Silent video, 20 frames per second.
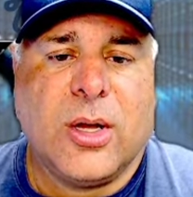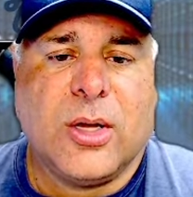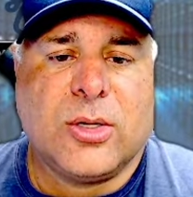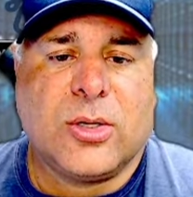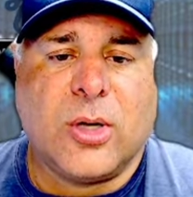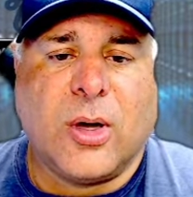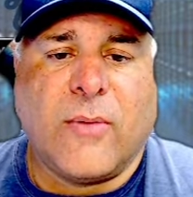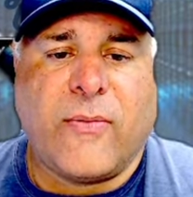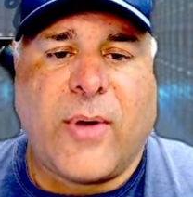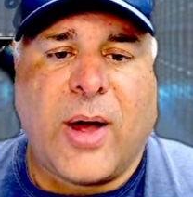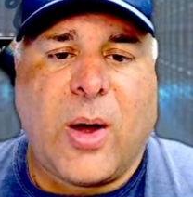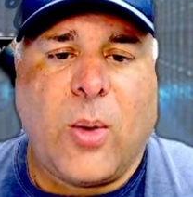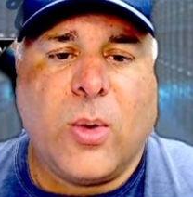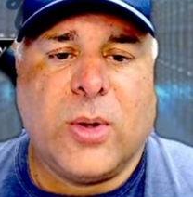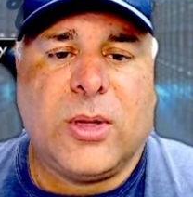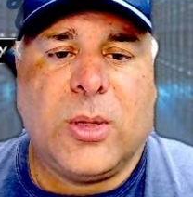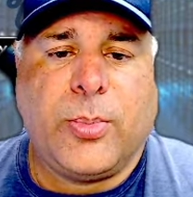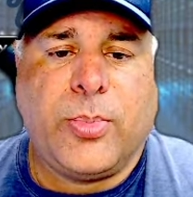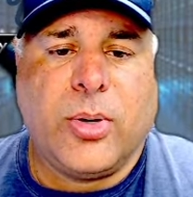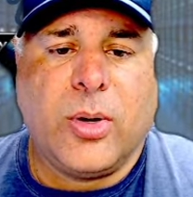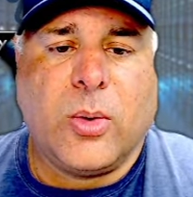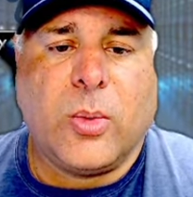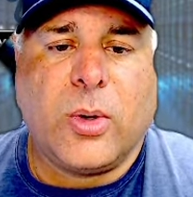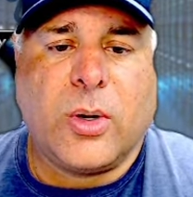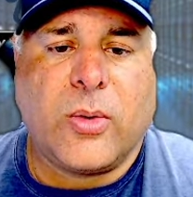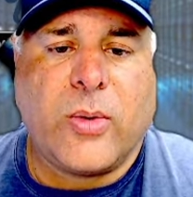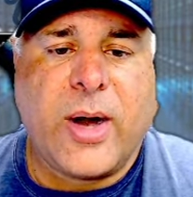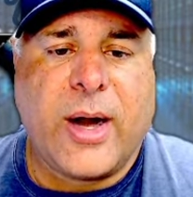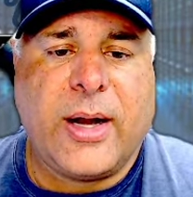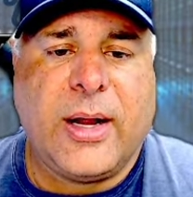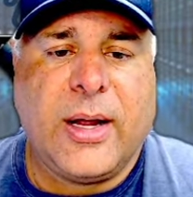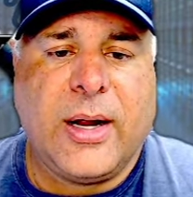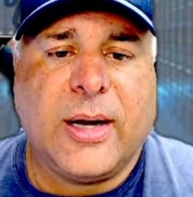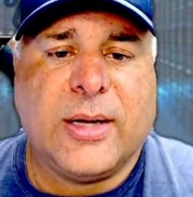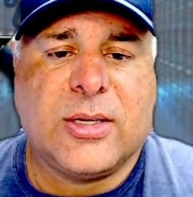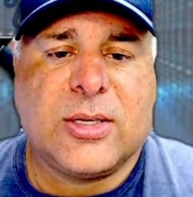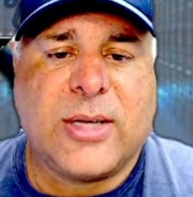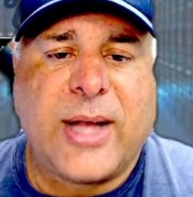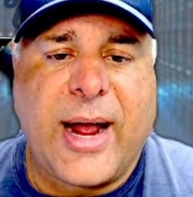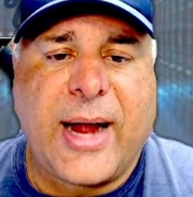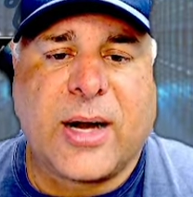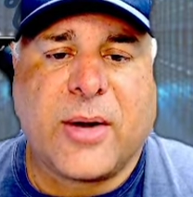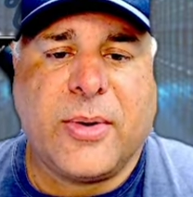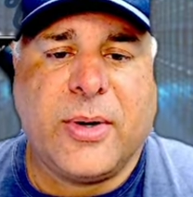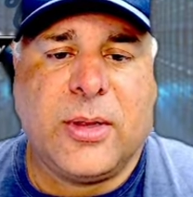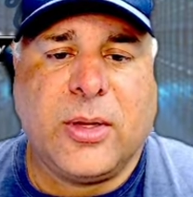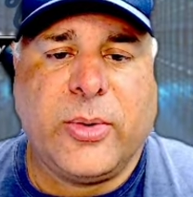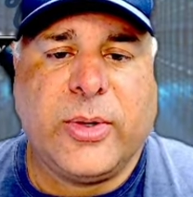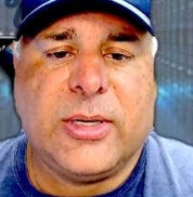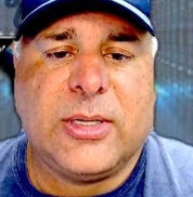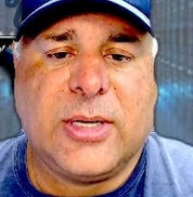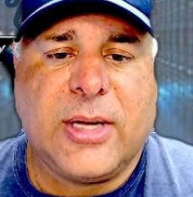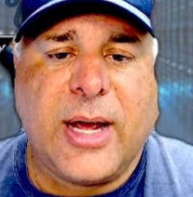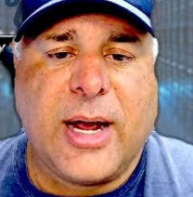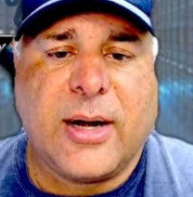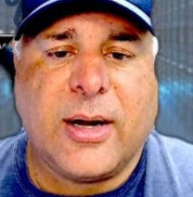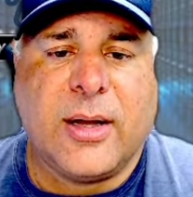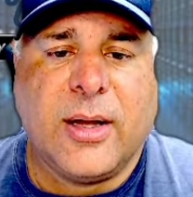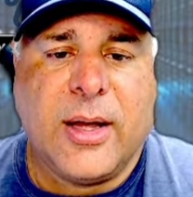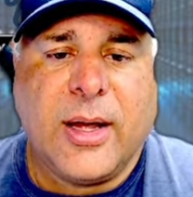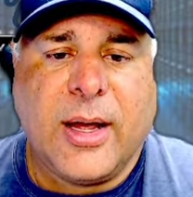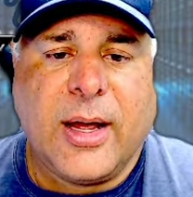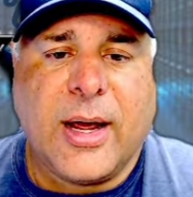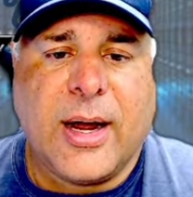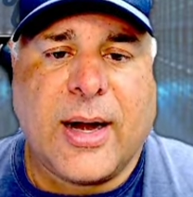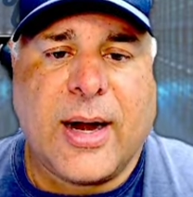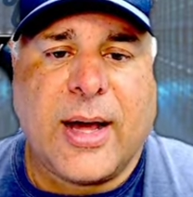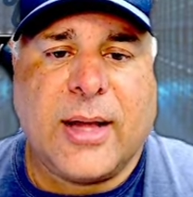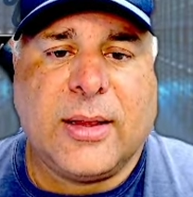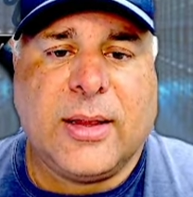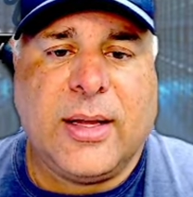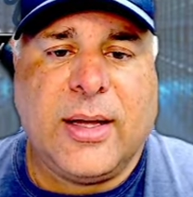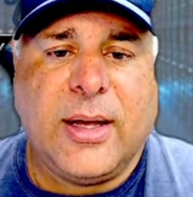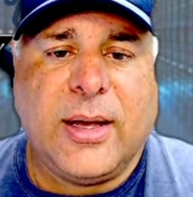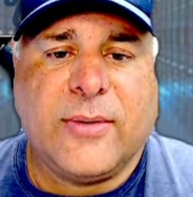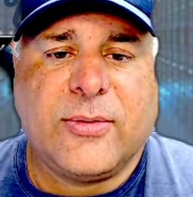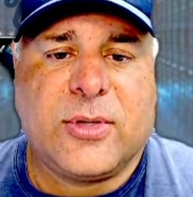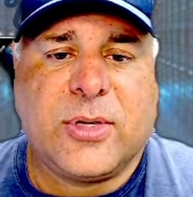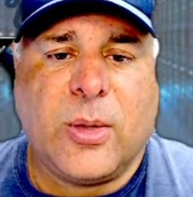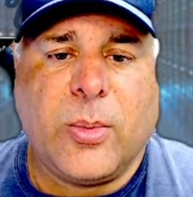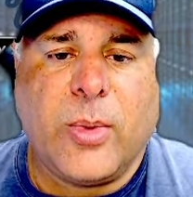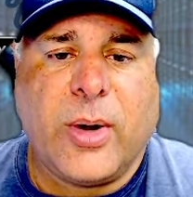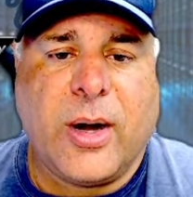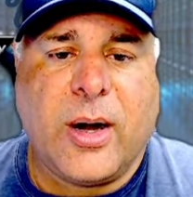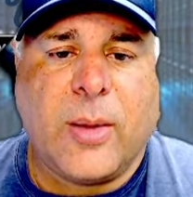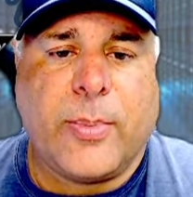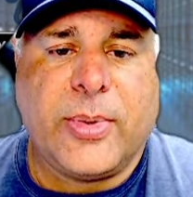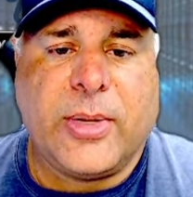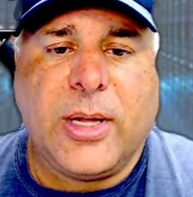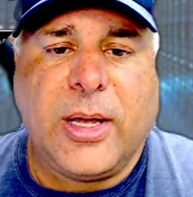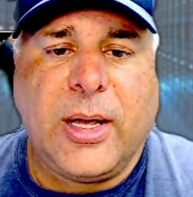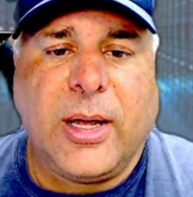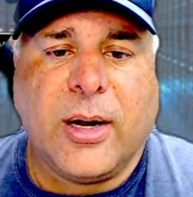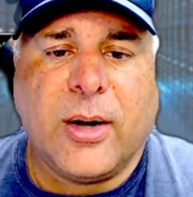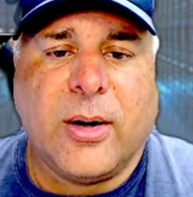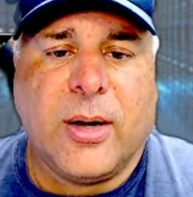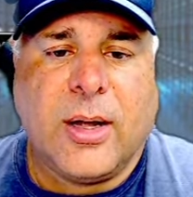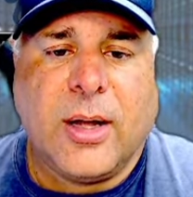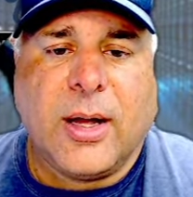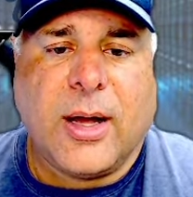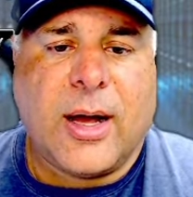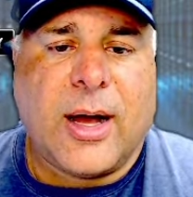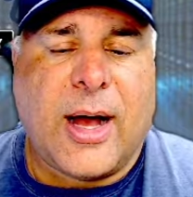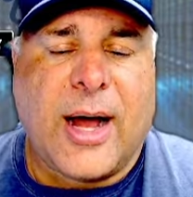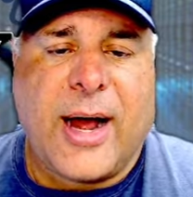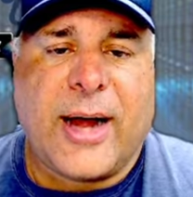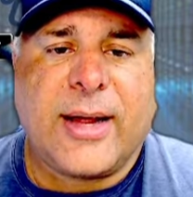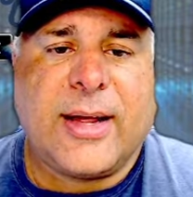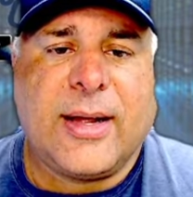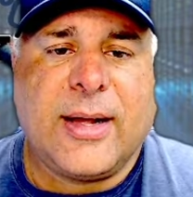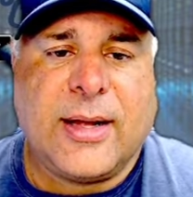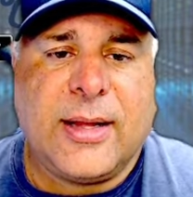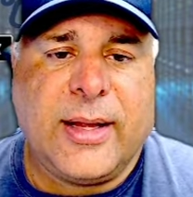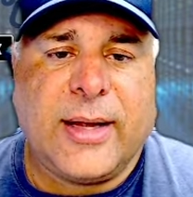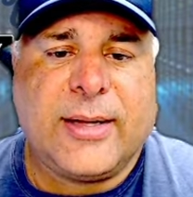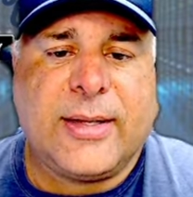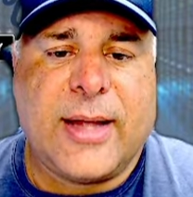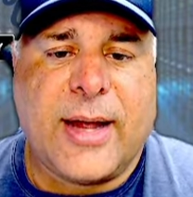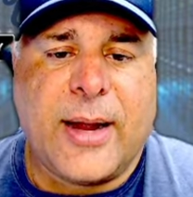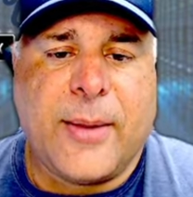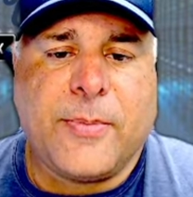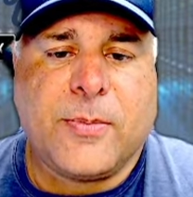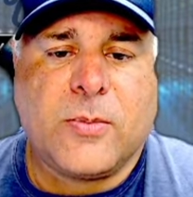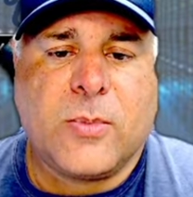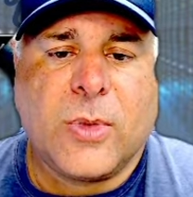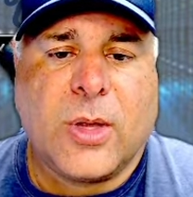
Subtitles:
So if I wanted to put one right here in Zachary, Louisiana, and I live somewhere up in here, I can click that.